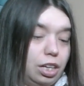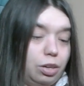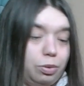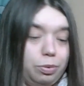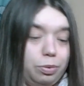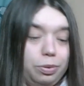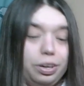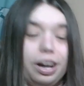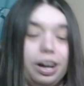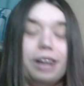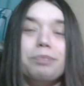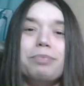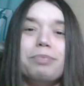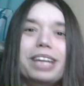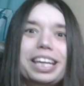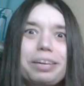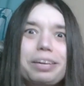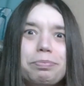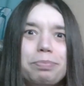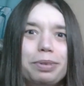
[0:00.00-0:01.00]
we got to
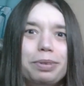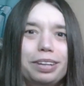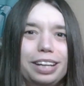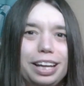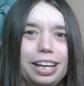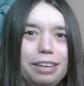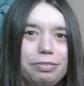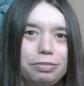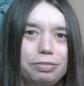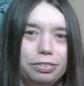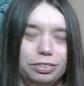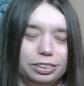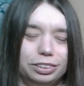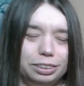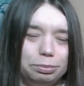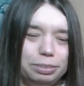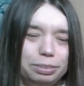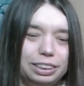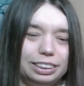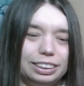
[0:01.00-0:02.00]
make it playful to
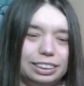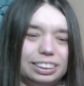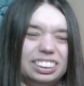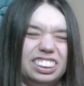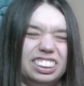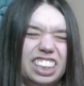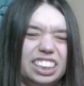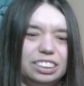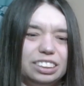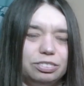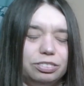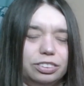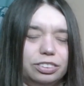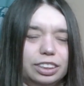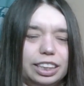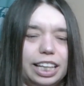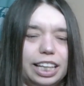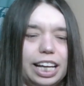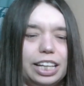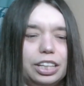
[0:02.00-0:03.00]
be successful
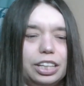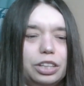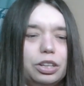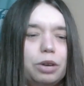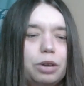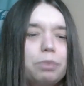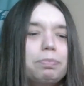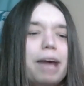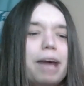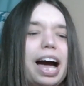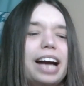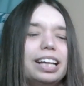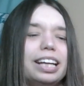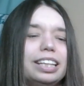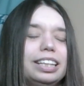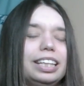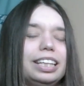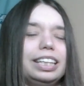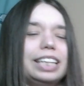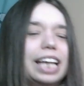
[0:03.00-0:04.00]
again. You know, back
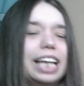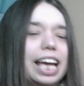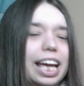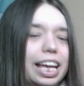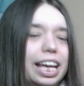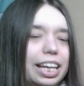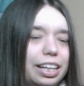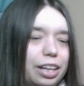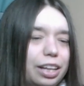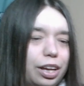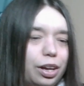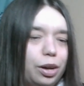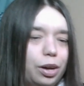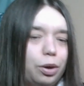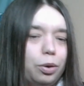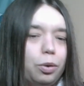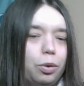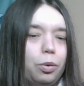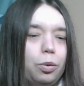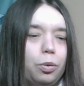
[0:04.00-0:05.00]
in the day,
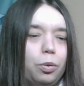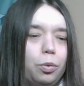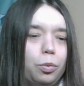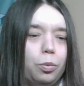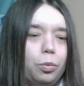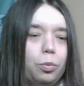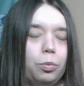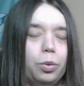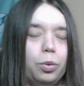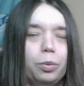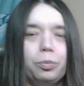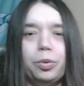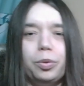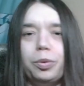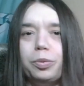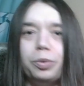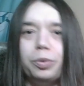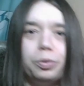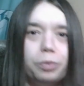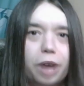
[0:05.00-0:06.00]
when we
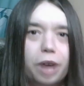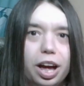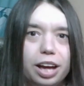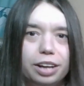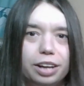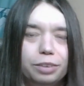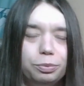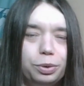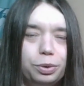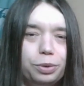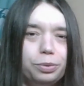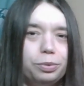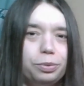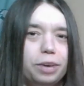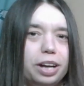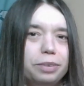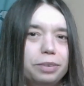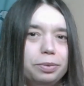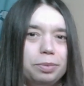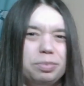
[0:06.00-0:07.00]
would run,
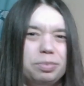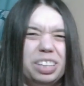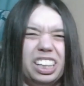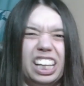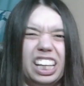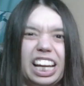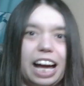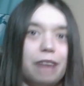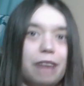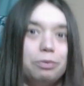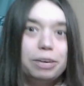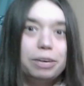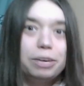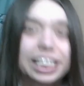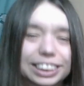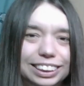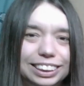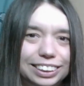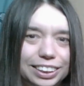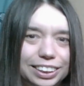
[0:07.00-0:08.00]
we'd be like, I'll
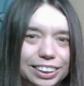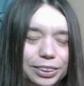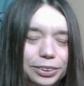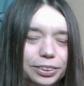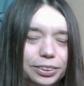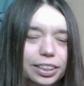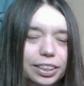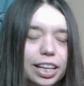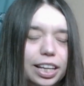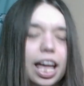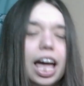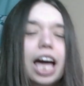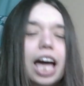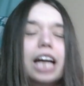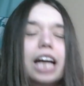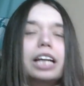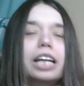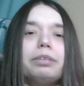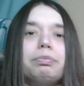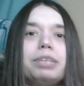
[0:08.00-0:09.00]
race you.
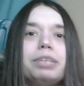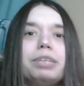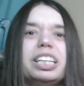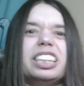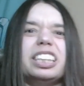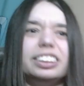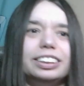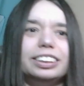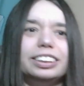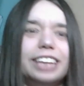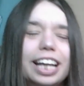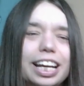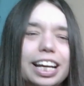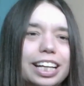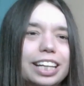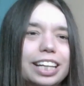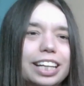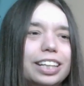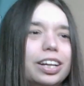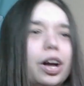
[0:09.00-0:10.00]
And it'd be
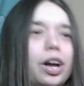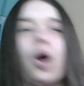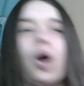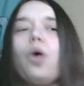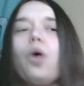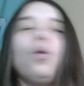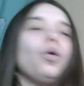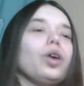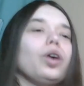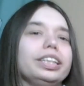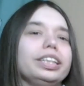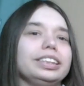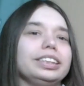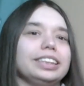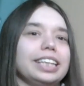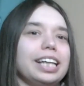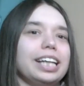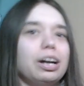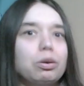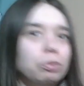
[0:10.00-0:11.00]
exciting. Or it's
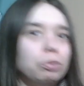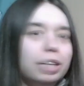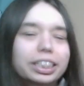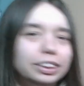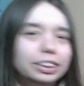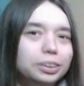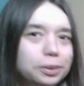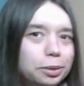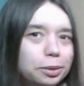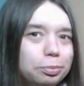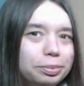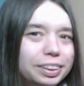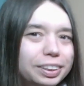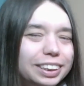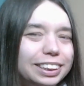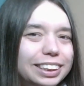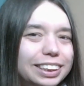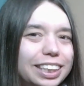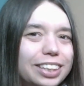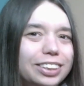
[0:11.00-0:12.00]
like, I'll race you up the
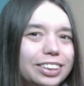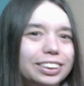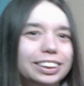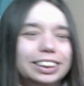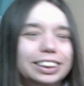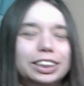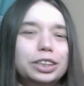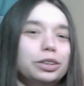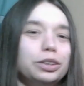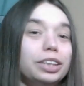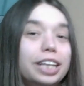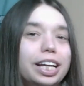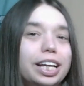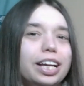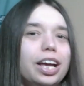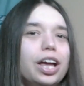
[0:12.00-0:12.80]
stairs. And you're like,